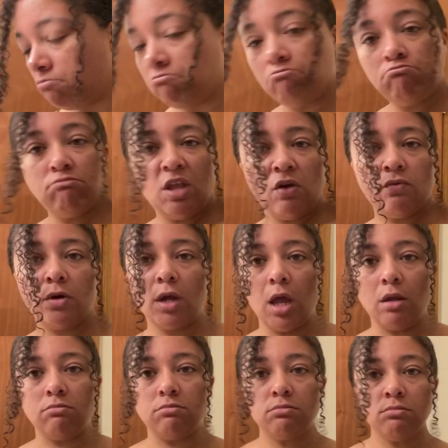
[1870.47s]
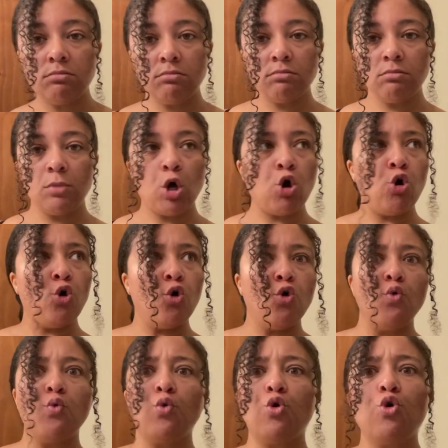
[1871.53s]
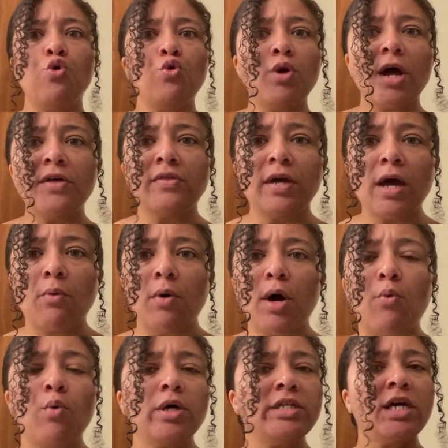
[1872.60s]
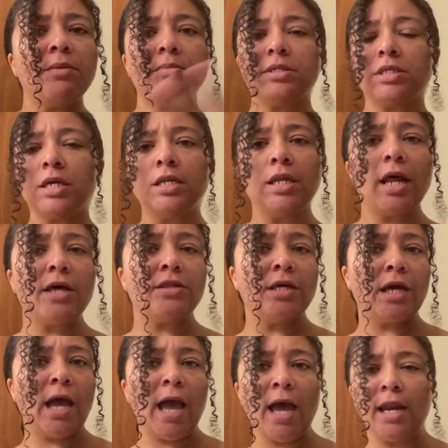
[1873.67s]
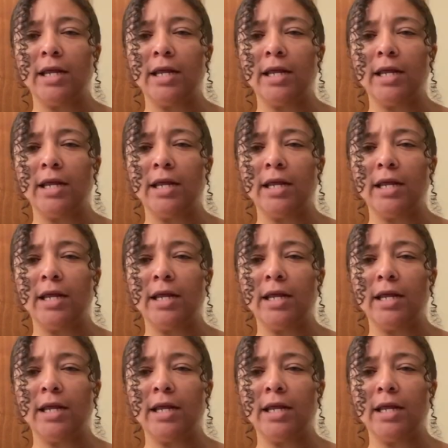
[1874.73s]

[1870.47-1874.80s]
Never again. Who, who did I think I What type of skin did I think I had?